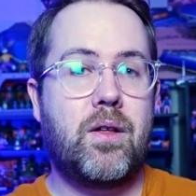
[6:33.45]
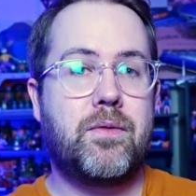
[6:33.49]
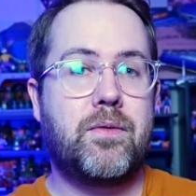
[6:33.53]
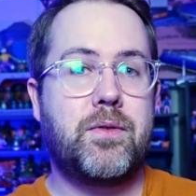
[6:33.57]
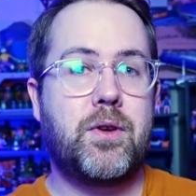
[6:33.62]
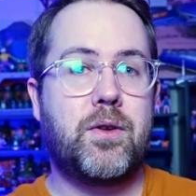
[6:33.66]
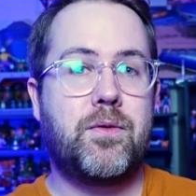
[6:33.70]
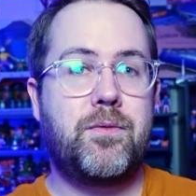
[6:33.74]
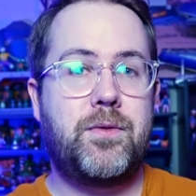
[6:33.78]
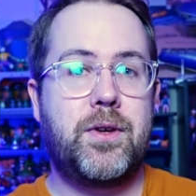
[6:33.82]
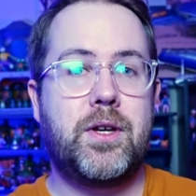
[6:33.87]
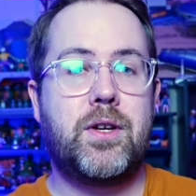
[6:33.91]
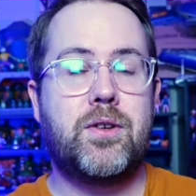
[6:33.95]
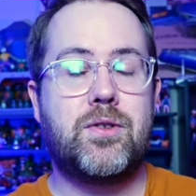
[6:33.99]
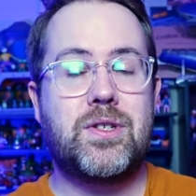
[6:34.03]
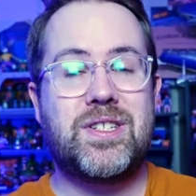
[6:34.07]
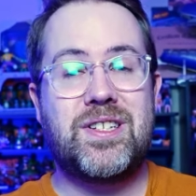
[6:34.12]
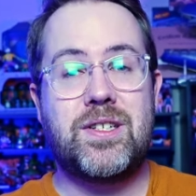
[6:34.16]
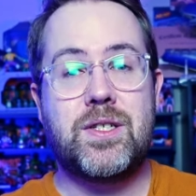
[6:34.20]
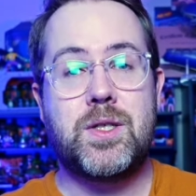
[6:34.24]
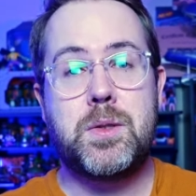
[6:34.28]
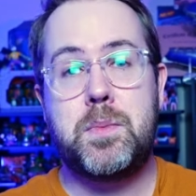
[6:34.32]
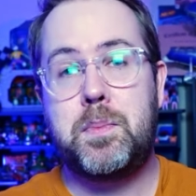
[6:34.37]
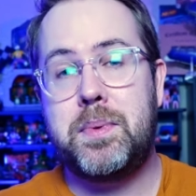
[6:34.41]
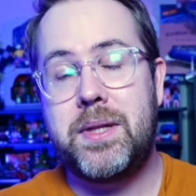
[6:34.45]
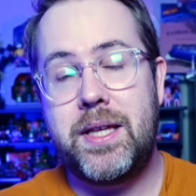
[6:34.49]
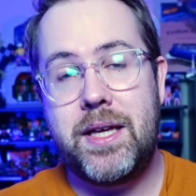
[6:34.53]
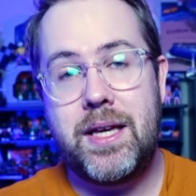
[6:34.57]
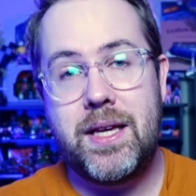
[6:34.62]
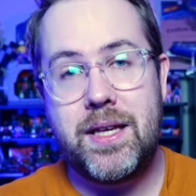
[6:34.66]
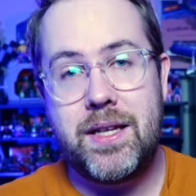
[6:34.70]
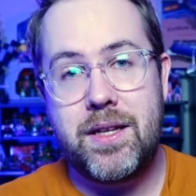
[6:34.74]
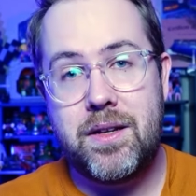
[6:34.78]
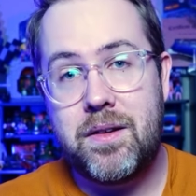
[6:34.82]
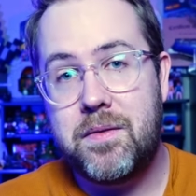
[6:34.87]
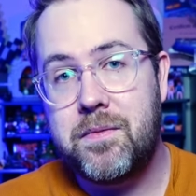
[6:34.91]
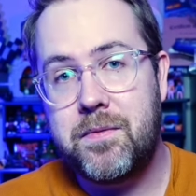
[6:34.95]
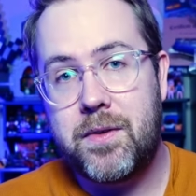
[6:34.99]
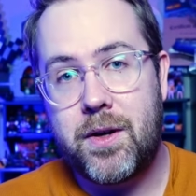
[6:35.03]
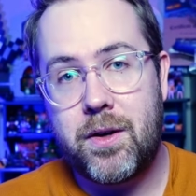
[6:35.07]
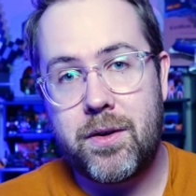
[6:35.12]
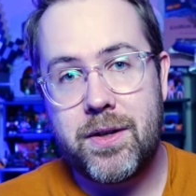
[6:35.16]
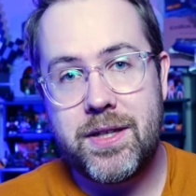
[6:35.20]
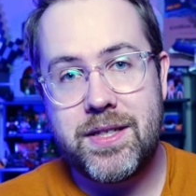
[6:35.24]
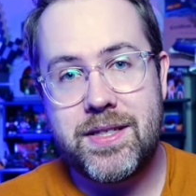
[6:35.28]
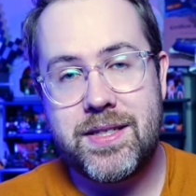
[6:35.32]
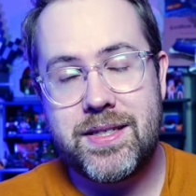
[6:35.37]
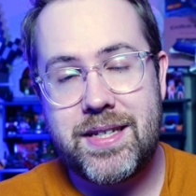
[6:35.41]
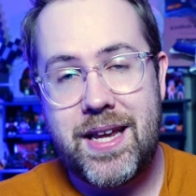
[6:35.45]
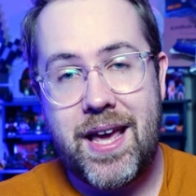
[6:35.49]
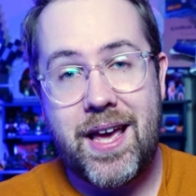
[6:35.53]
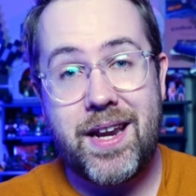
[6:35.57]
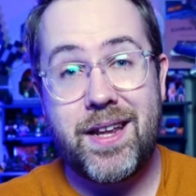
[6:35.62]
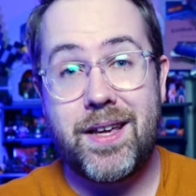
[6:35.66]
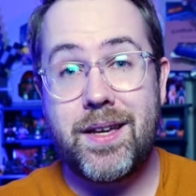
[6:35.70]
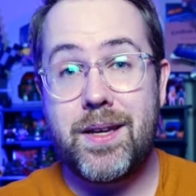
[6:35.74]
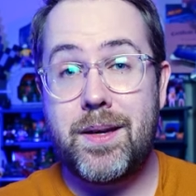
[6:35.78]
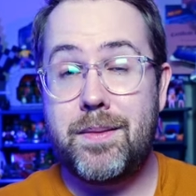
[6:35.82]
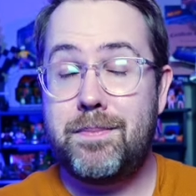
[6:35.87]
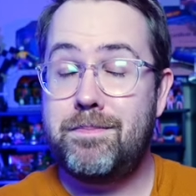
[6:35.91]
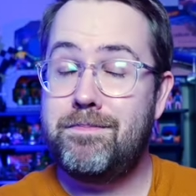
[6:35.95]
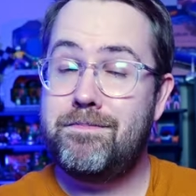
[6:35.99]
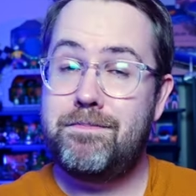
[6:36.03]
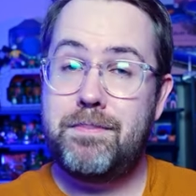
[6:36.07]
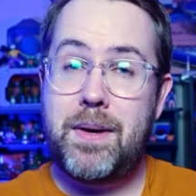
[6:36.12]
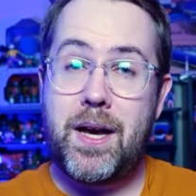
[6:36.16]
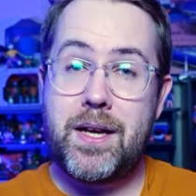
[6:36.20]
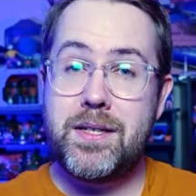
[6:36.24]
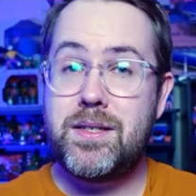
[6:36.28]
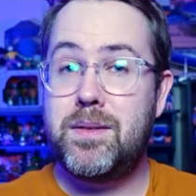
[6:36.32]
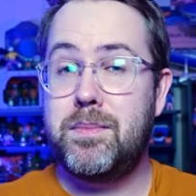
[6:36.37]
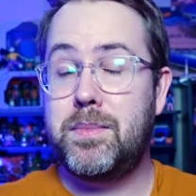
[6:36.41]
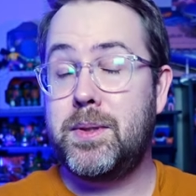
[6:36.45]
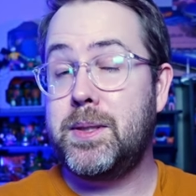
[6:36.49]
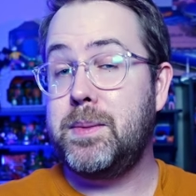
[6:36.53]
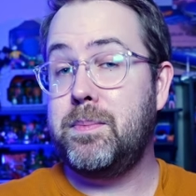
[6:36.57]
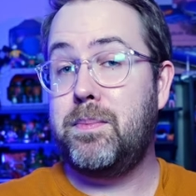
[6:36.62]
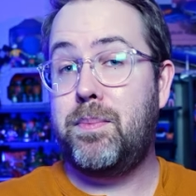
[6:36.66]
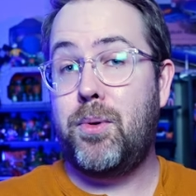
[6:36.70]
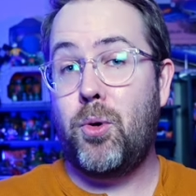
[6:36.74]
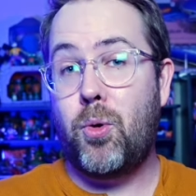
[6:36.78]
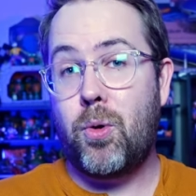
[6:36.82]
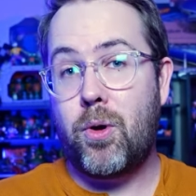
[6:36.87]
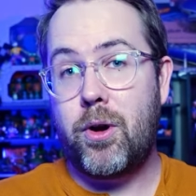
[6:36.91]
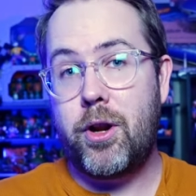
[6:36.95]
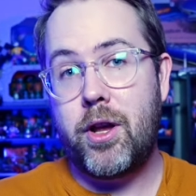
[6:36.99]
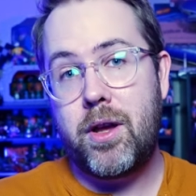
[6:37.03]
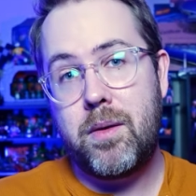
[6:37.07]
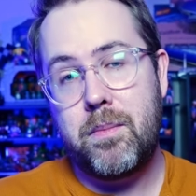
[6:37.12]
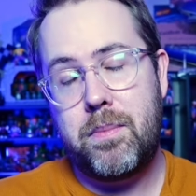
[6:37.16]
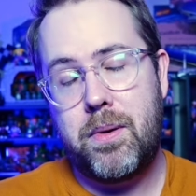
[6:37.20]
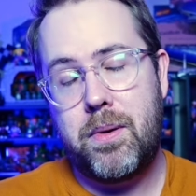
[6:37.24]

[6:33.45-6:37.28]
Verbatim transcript: of your figures displayed in a very static, possibly boring